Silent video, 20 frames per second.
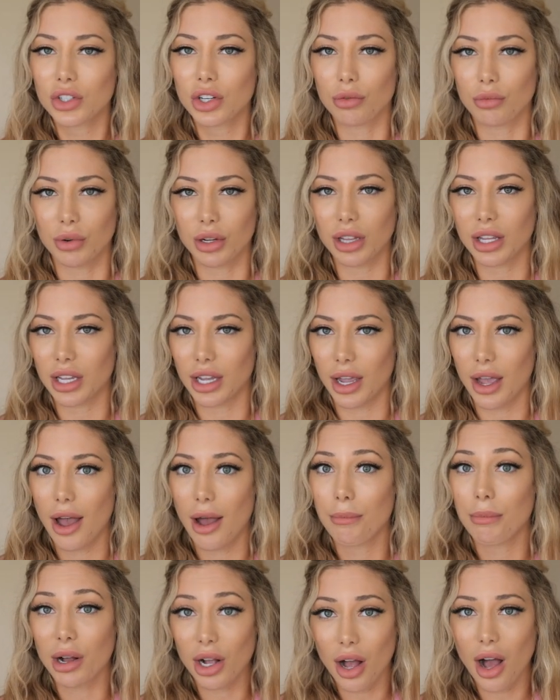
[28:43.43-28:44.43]
to really
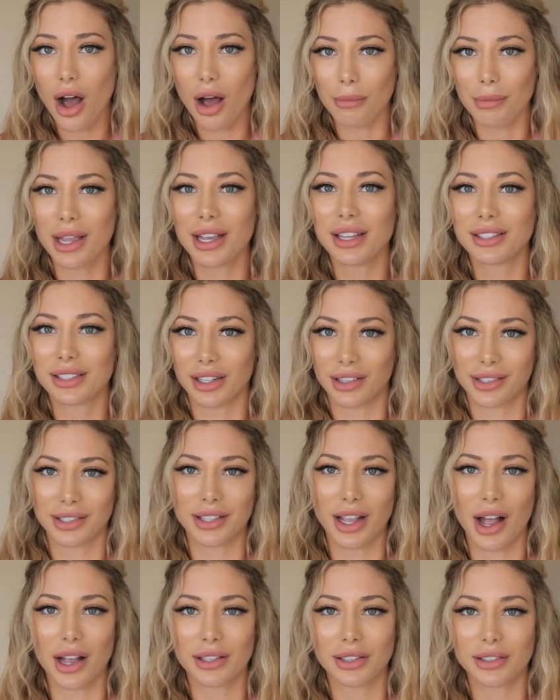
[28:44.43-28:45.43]
become a
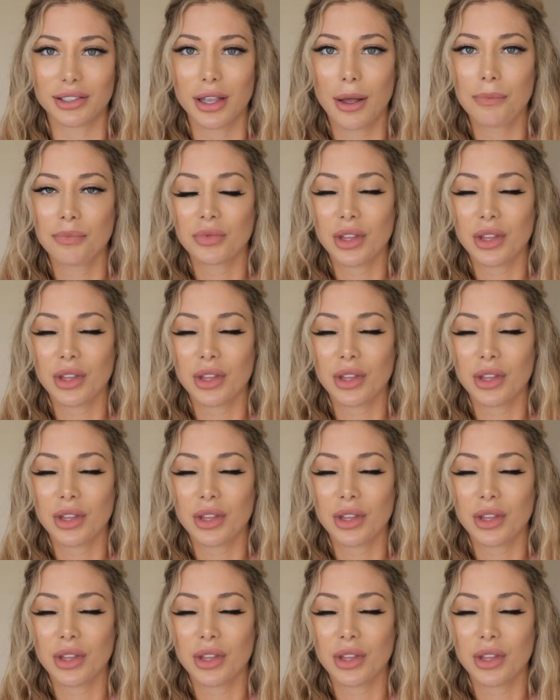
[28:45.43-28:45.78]
success.